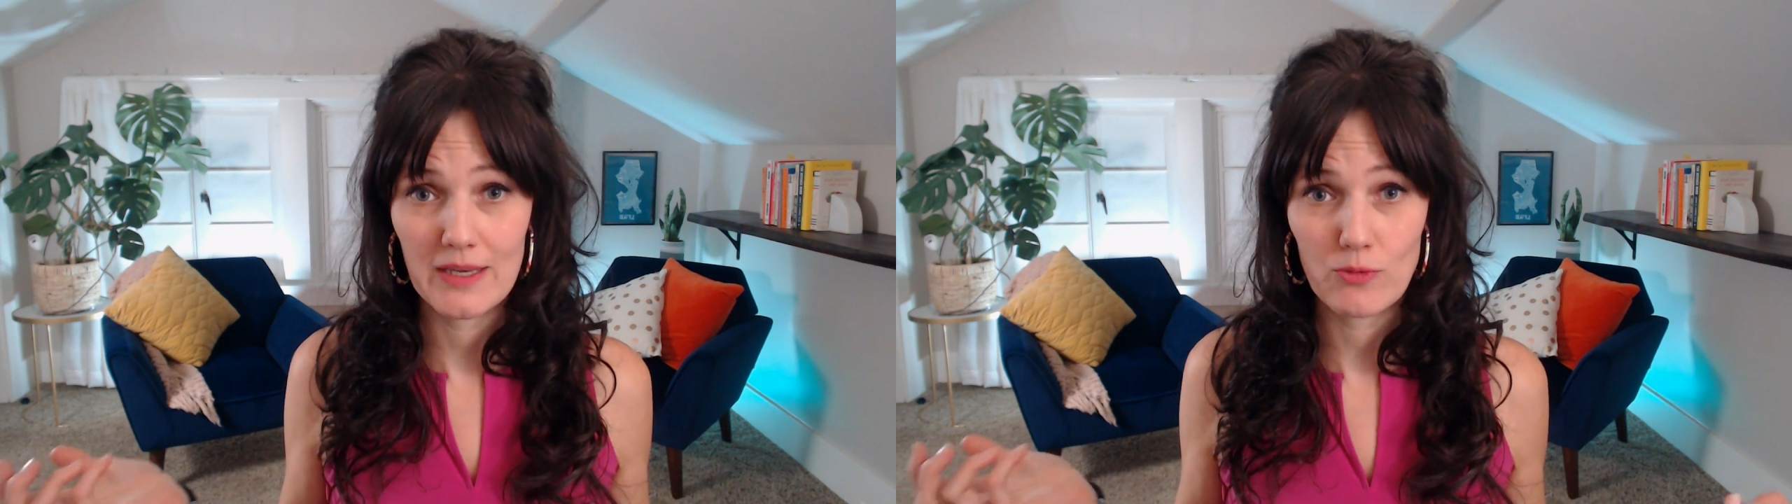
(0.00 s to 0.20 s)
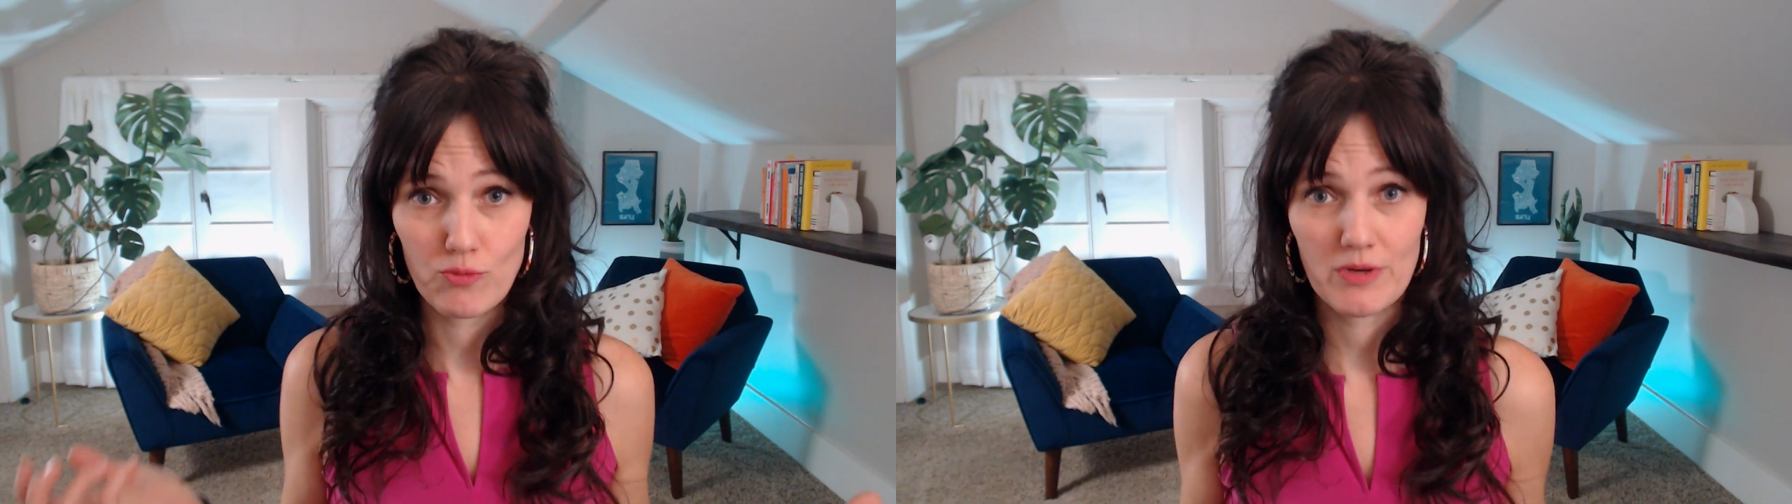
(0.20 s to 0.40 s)

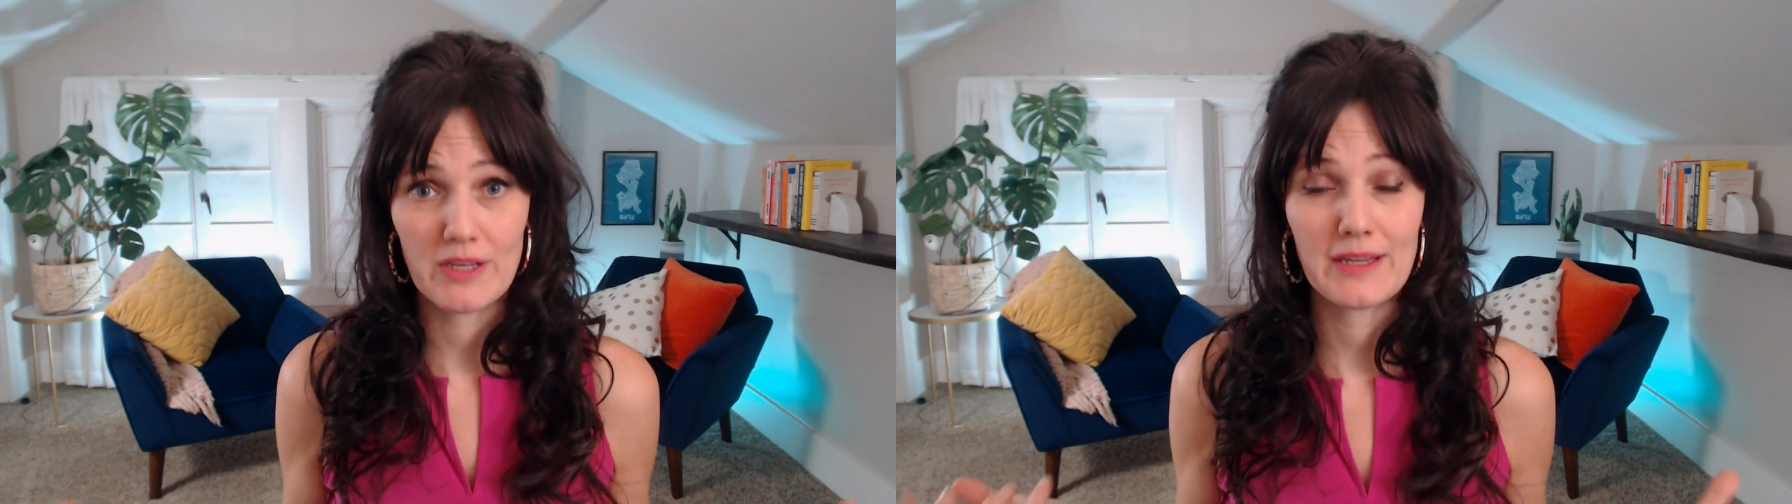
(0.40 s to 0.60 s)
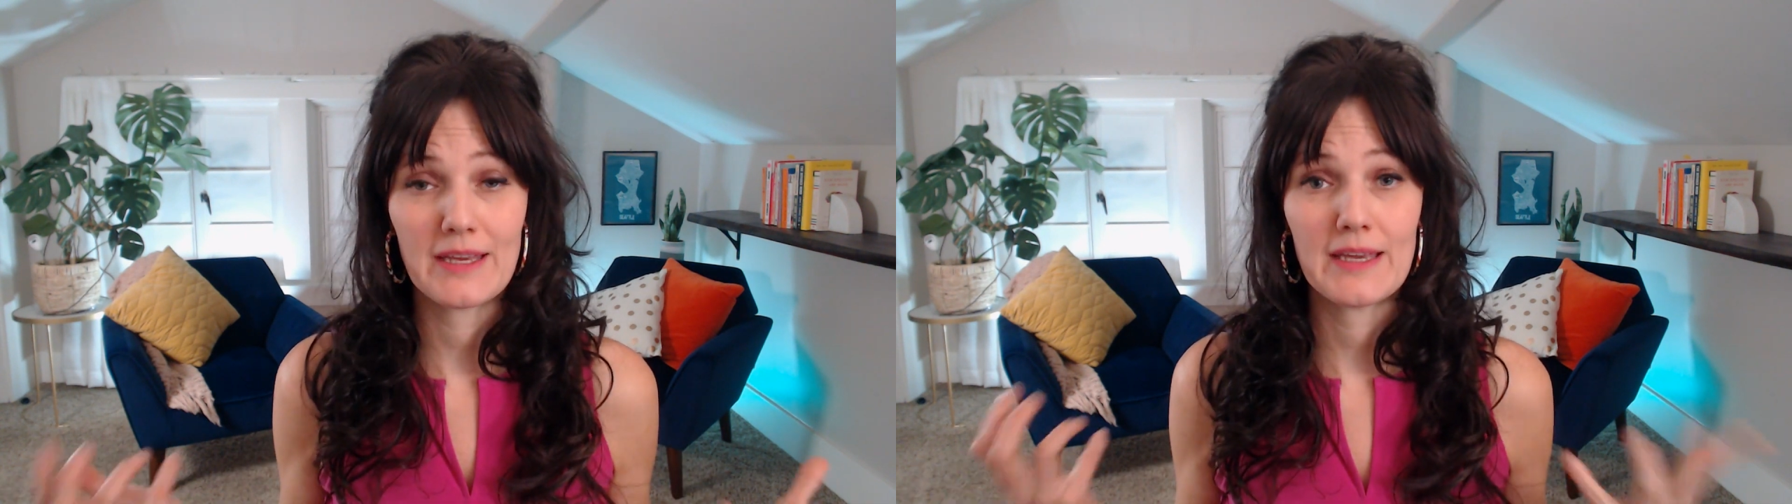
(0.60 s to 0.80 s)

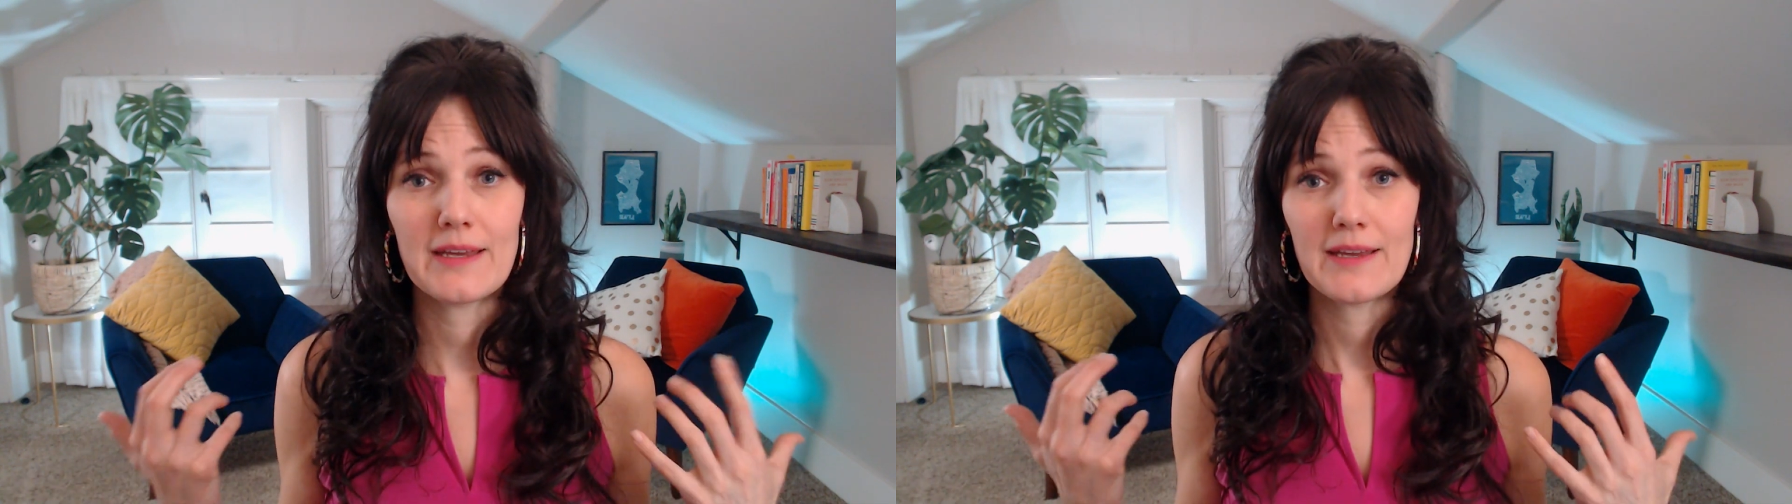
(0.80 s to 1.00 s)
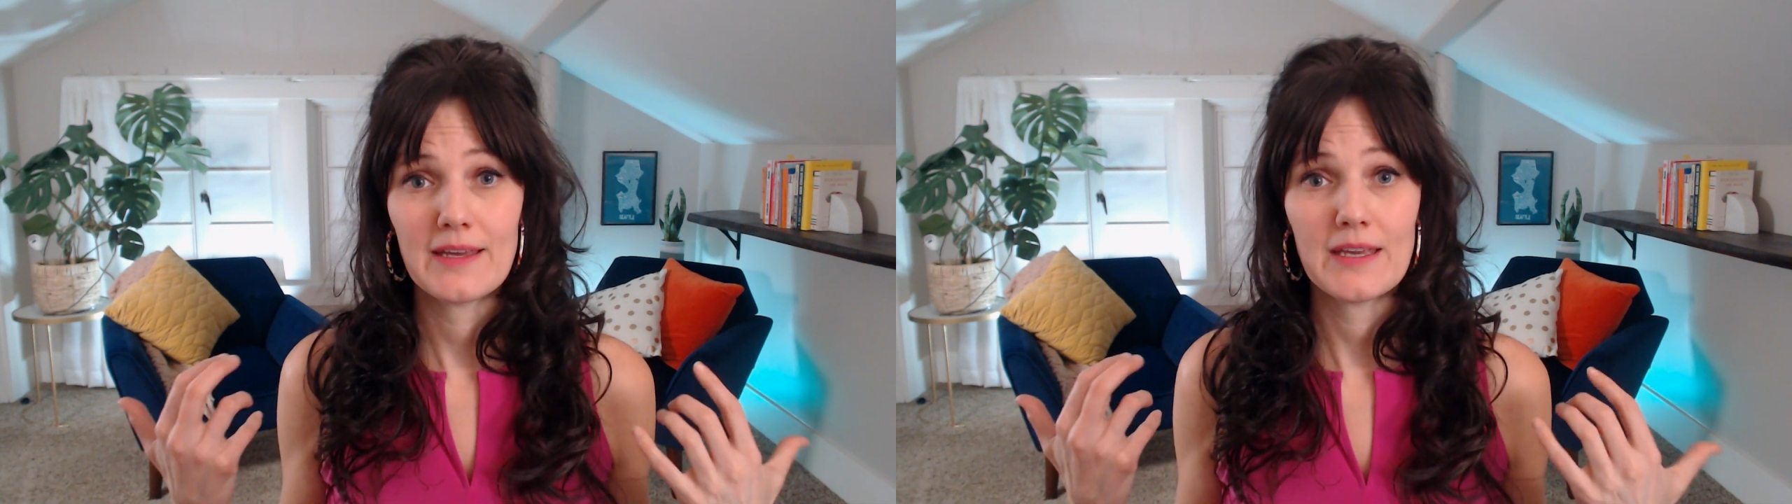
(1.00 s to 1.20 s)
really
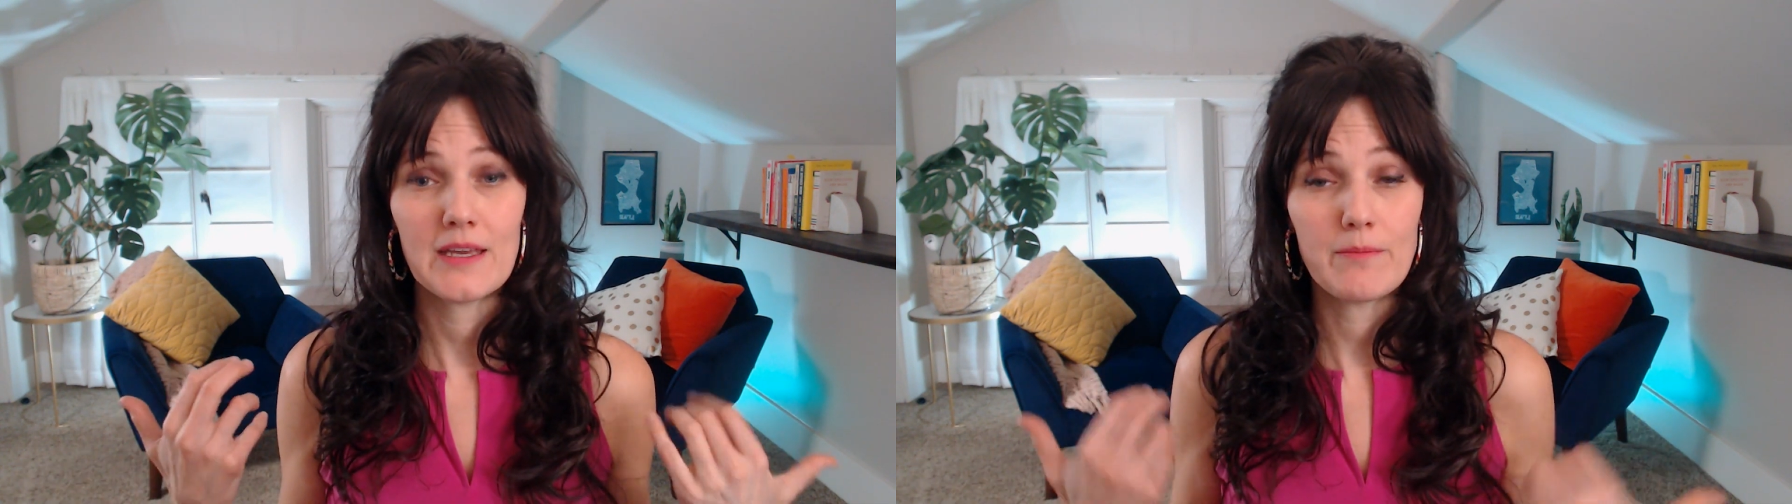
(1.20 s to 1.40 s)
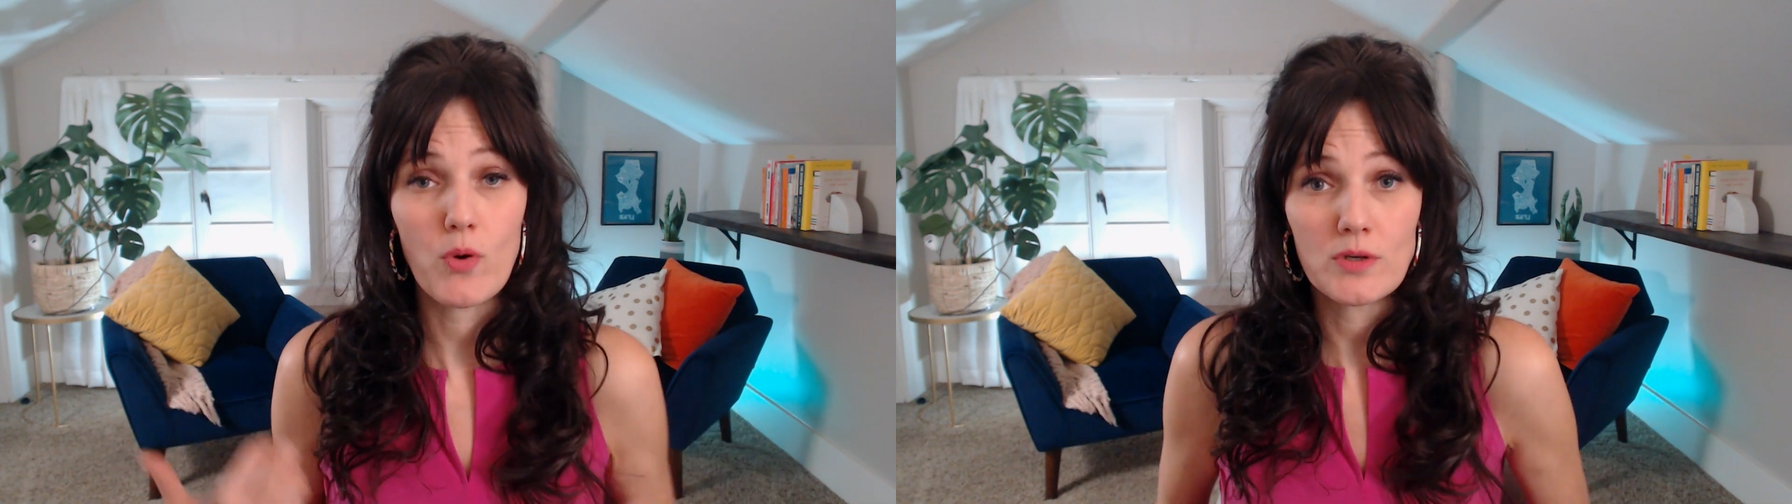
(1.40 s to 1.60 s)

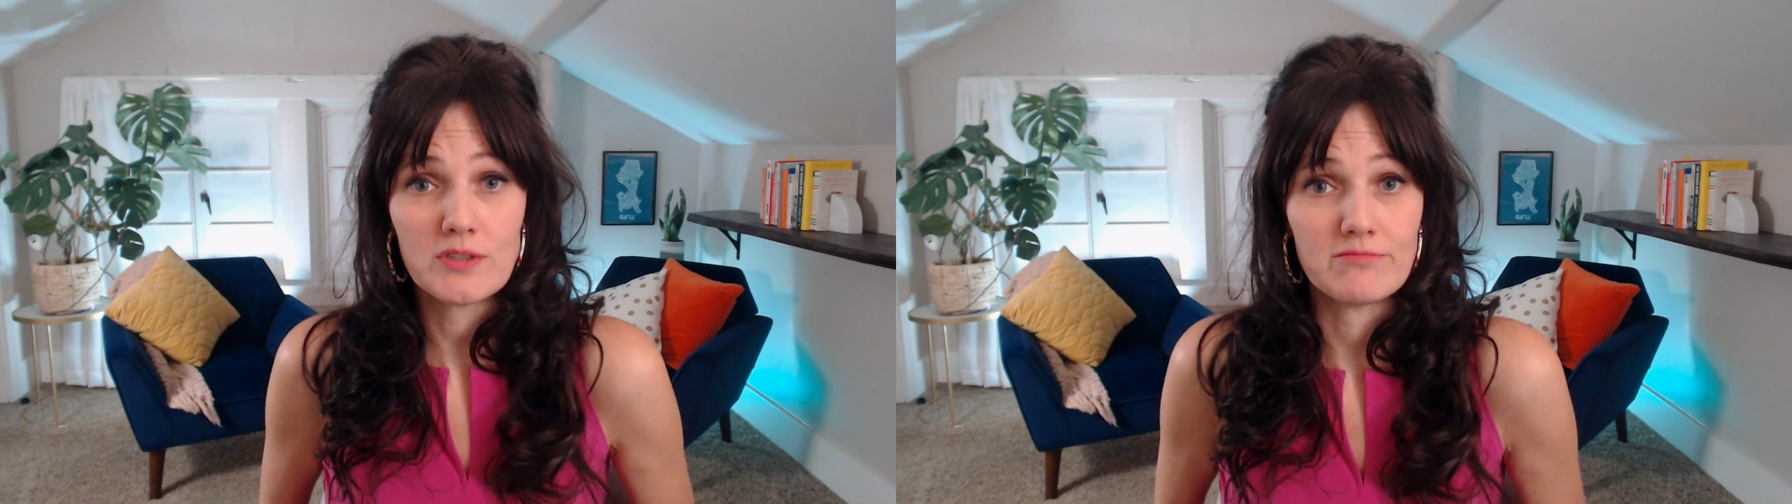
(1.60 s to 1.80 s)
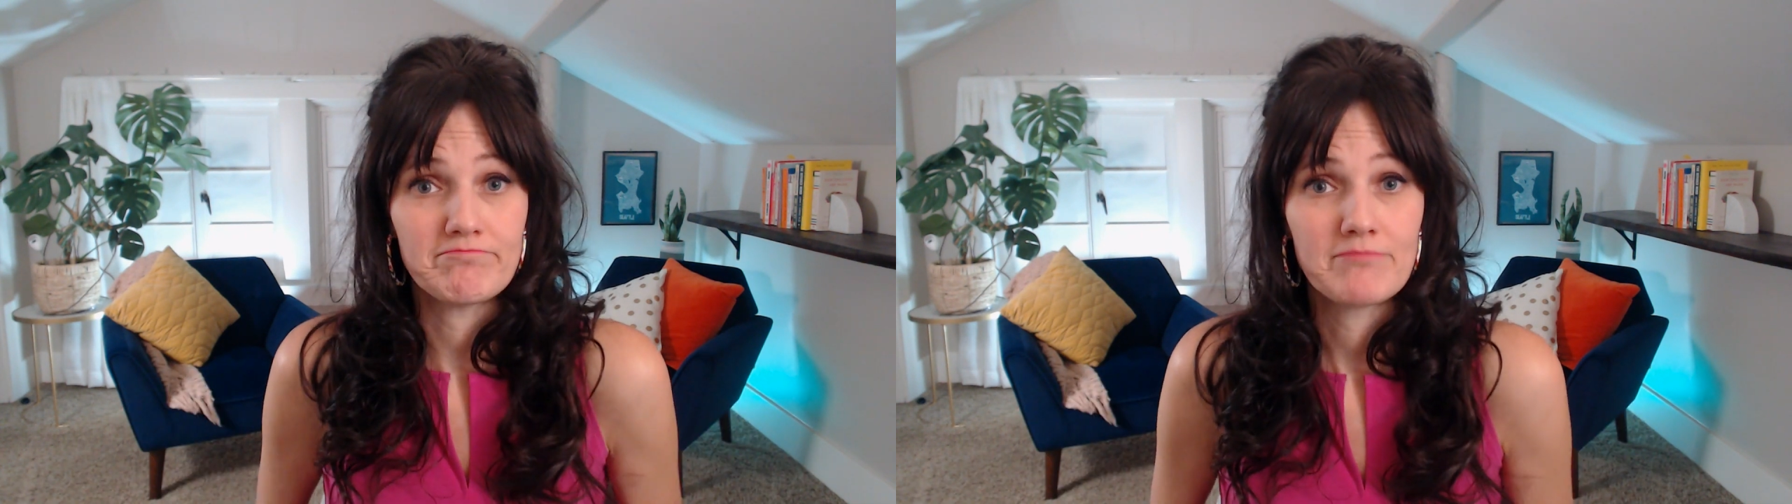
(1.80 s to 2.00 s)
important.